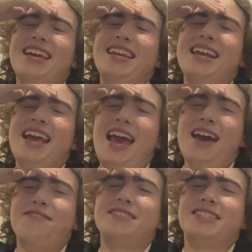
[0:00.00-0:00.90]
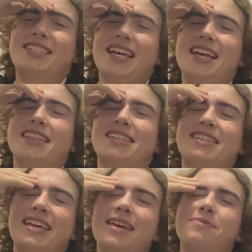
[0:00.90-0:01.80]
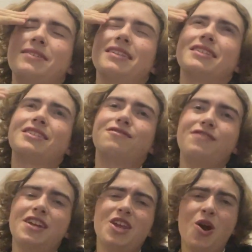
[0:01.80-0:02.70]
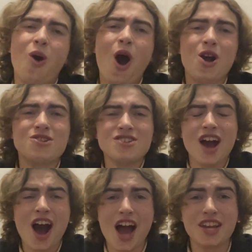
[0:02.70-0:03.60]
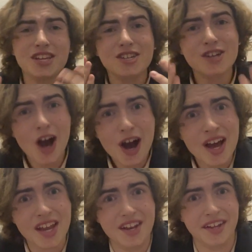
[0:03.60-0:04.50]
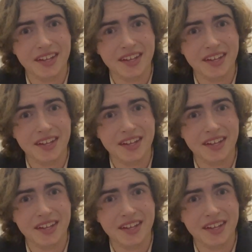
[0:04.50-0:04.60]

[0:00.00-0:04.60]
And I have to say, the tips in this video are not good.